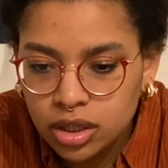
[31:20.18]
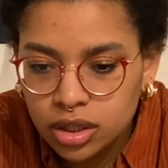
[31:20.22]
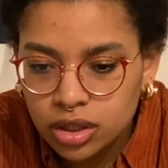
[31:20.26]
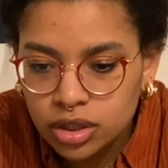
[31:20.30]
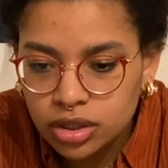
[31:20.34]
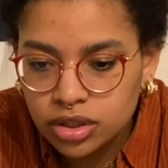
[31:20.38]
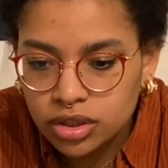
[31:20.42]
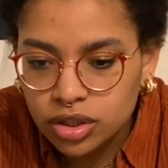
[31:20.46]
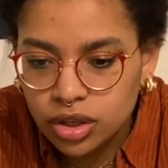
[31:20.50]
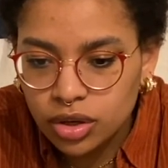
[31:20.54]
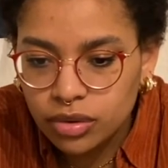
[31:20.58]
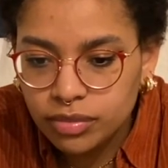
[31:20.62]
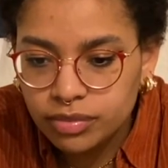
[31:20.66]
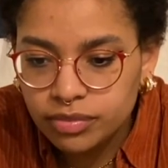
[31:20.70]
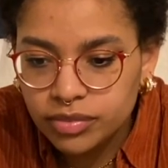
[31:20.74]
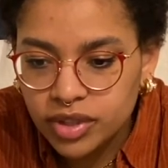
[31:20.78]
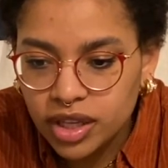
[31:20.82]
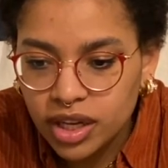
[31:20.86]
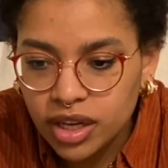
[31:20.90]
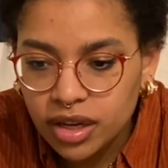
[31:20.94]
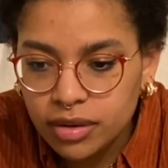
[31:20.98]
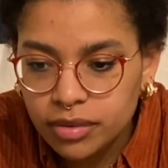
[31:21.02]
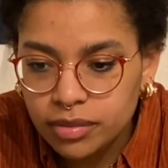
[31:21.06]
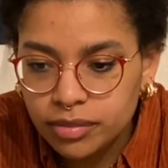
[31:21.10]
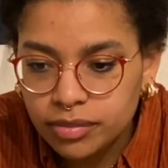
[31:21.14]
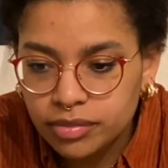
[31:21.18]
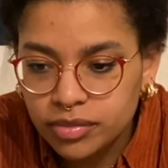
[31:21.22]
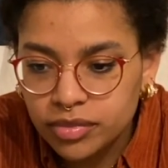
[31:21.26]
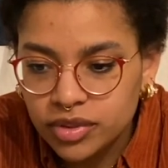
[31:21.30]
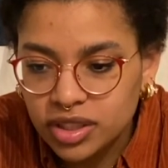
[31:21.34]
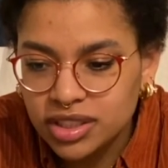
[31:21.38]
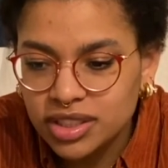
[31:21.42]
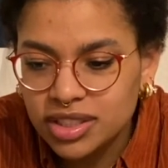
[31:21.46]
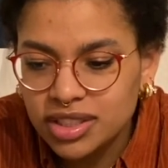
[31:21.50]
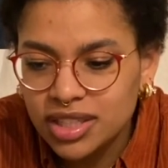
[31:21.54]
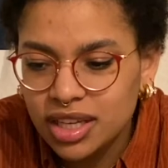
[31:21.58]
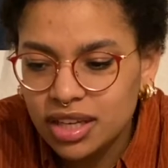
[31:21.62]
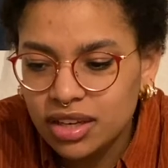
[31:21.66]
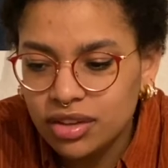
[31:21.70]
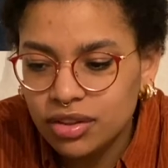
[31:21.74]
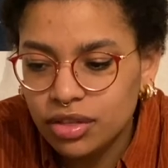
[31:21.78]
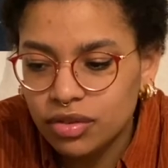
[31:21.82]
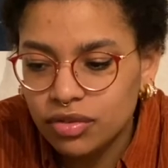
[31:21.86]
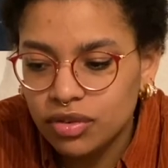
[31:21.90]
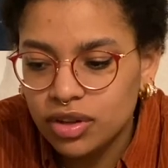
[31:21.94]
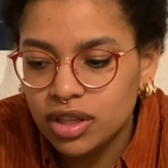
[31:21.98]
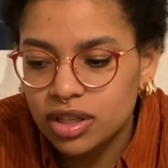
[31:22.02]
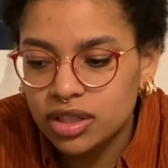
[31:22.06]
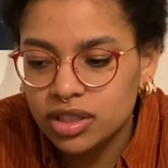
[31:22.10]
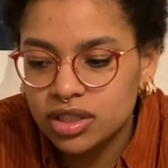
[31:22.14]
So, yeah. This is like a
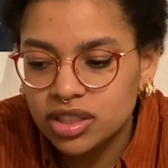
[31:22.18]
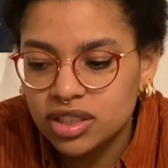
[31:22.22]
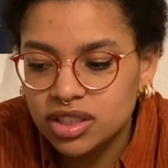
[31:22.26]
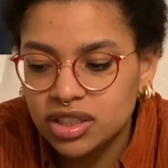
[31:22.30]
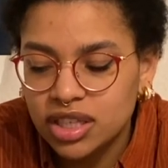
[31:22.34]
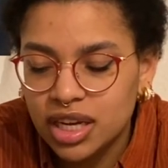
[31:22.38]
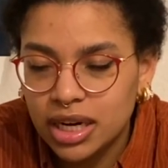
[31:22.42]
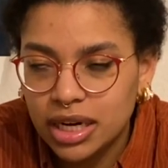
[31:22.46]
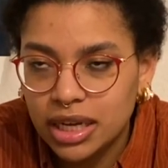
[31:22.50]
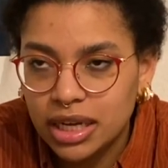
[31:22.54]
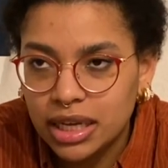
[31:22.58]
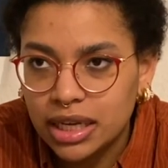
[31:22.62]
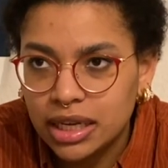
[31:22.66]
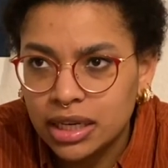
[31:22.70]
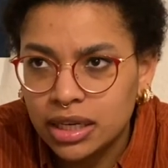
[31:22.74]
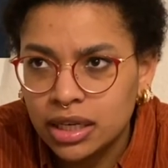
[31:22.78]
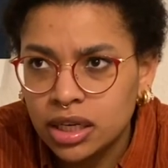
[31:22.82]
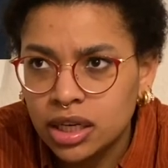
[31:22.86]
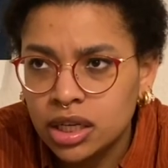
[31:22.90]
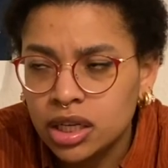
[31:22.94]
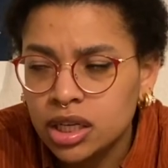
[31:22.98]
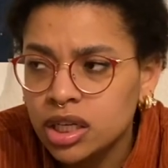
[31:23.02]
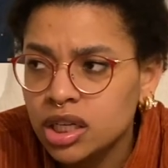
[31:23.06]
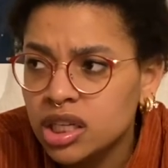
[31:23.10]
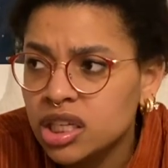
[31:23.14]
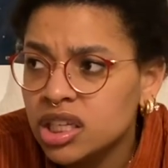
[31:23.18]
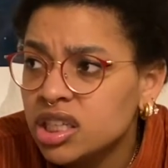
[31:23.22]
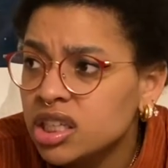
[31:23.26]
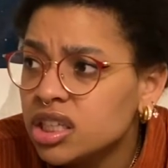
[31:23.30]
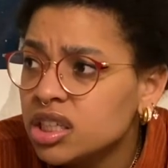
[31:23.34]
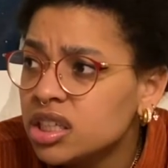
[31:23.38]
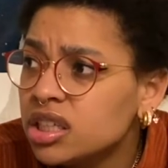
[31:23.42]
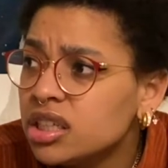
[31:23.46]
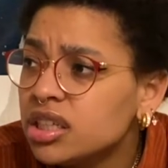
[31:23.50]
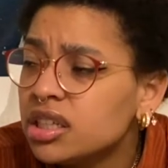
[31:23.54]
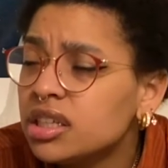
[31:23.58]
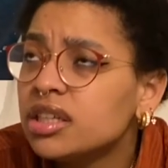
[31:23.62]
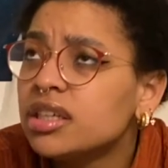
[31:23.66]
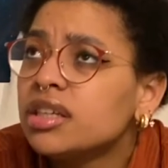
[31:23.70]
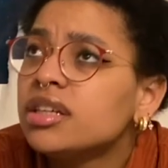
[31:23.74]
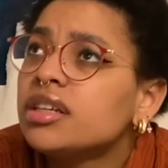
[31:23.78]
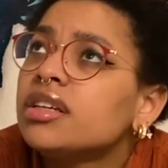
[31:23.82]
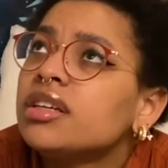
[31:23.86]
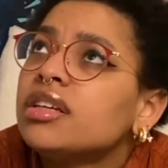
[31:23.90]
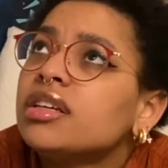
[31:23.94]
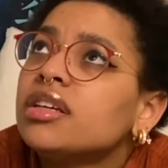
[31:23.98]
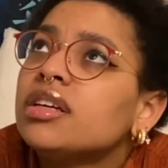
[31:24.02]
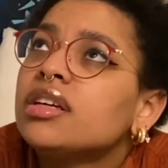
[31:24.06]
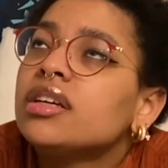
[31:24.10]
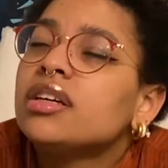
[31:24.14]
thriller set in...
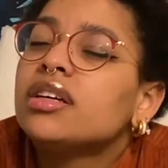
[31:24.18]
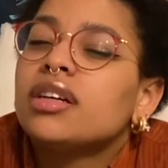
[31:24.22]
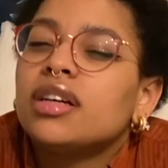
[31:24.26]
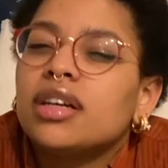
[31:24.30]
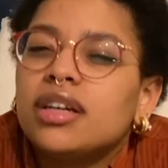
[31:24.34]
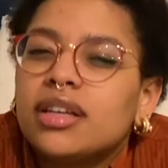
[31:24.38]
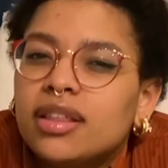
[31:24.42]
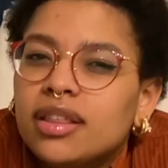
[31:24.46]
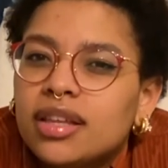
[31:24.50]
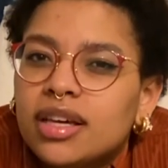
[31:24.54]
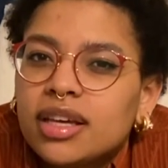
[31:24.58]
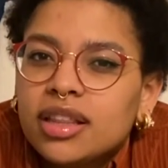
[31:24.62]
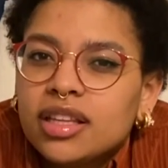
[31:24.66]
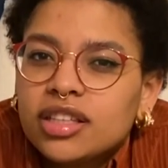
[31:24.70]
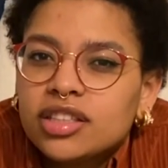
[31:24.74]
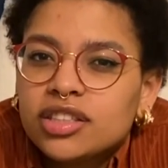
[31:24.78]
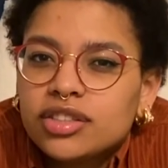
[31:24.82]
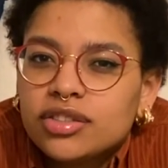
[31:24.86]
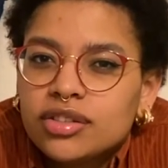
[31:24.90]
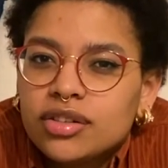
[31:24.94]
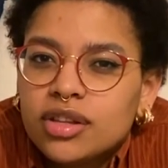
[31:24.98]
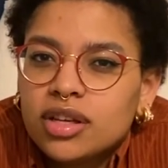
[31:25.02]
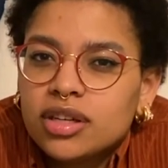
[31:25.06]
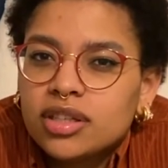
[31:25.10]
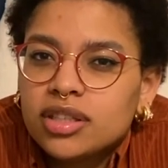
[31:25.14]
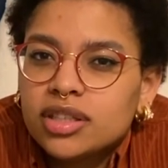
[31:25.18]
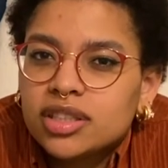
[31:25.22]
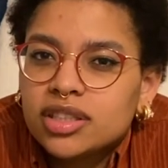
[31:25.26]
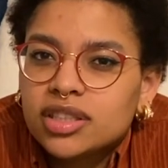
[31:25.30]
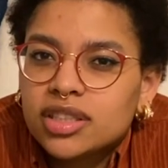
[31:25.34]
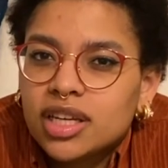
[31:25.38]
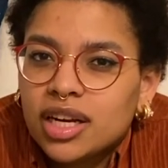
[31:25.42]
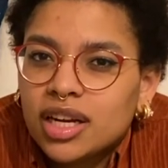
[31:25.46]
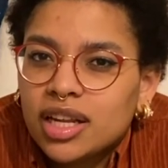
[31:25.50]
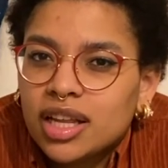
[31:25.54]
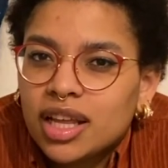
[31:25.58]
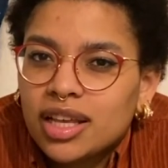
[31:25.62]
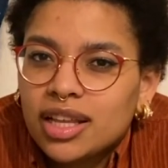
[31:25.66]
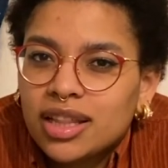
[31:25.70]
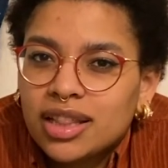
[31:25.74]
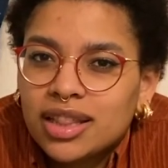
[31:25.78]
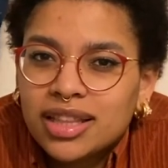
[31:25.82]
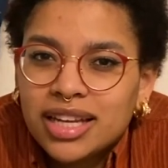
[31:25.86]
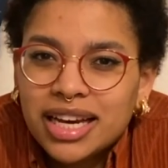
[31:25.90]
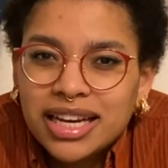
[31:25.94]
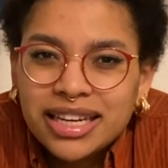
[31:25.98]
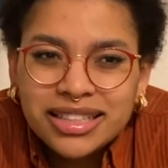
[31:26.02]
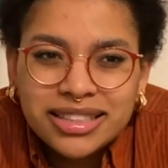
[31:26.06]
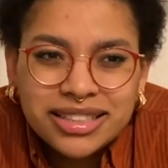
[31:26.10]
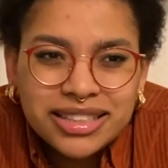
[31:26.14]
I think this thriller is set in like
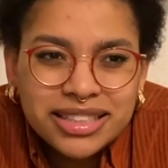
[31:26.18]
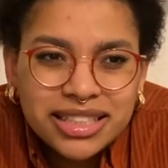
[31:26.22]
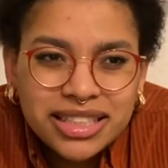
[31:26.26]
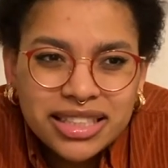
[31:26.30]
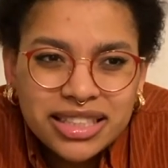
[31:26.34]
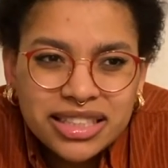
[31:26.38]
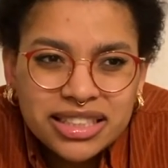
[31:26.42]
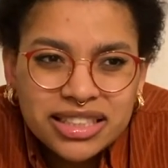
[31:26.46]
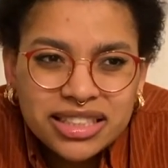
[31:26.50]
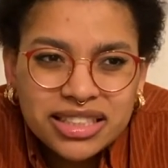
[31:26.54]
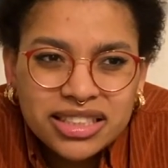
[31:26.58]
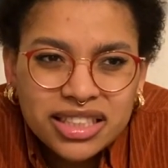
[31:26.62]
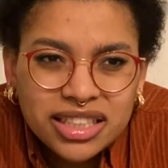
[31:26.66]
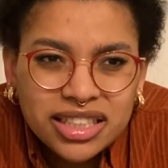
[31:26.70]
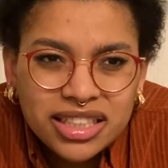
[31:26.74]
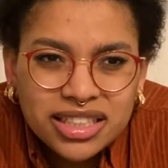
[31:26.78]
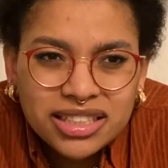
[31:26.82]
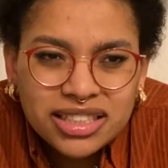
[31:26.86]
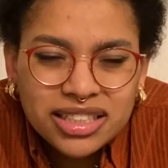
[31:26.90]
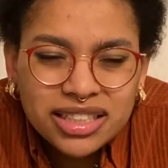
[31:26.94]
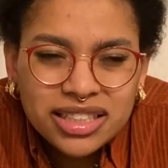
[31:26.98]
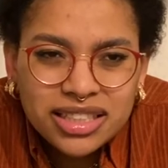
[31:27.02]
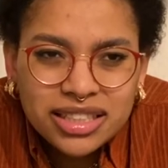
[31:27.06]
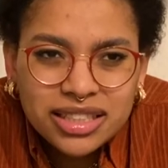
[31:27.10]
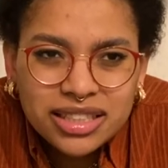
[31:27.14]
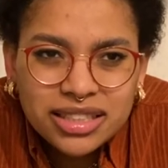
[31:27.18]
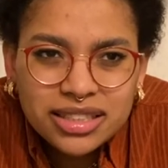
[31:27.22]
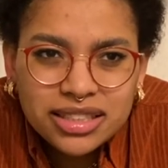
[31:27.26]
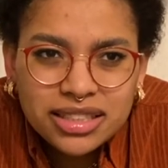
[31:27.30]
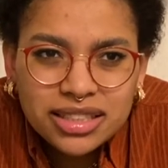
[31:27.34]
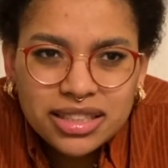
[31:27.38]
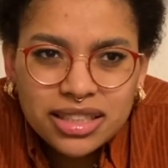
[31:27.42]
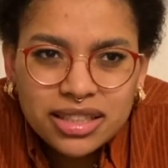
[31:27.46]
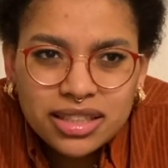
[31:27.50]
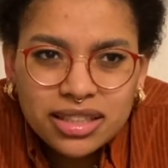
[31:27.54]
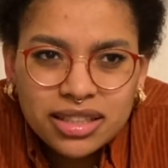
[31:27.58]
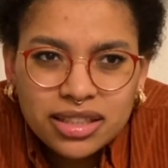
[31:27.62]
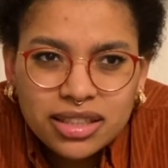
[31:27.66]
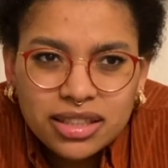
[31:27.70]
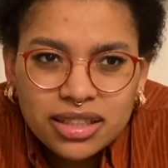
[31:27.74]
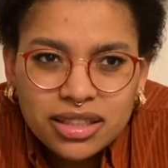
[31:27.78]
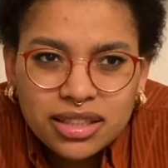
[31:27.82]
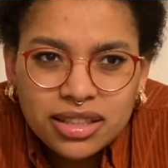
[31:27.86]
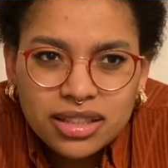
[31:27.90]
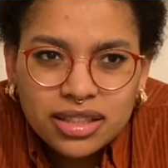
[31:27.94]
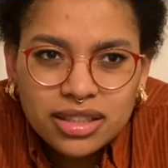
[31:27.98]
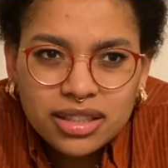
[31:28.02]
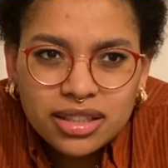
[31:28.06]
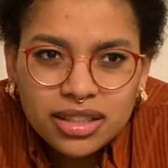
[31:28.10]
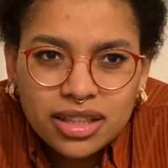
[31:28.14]
1960s?
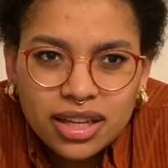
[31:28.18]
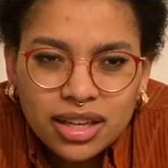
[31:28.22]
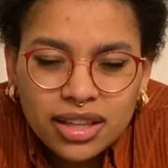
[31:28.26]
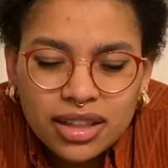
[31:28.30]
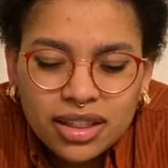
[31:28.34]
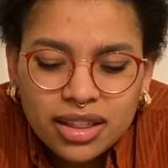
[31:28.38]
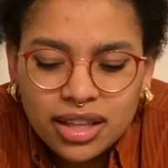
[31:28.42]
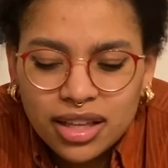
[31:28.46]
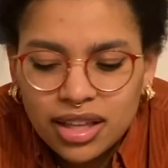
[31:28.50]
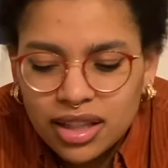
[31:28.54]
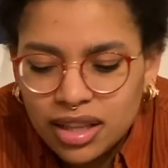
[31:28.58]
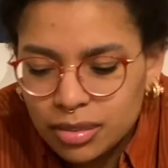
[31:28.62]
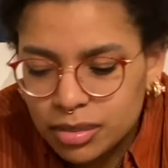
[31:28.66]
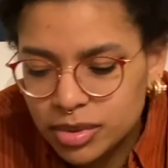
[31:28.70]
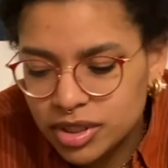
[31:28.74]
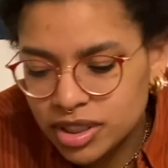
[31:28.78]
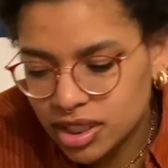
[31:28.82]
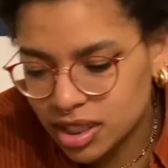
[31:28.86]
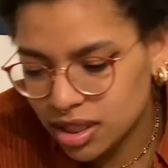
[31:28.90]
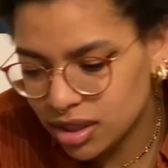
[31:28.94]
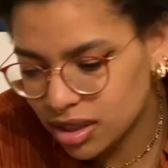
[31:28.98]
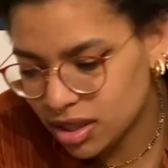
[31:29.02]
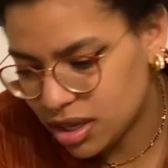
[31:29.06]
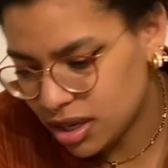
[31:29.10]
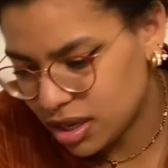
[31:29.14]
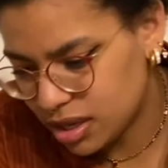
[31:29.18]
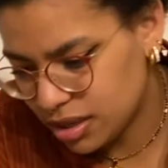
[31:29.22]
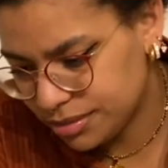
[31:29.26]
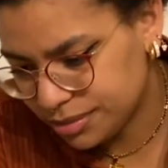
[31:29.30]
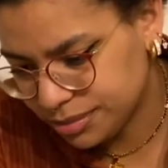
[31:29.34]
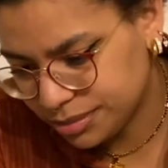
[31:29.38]
I think. Let me check that.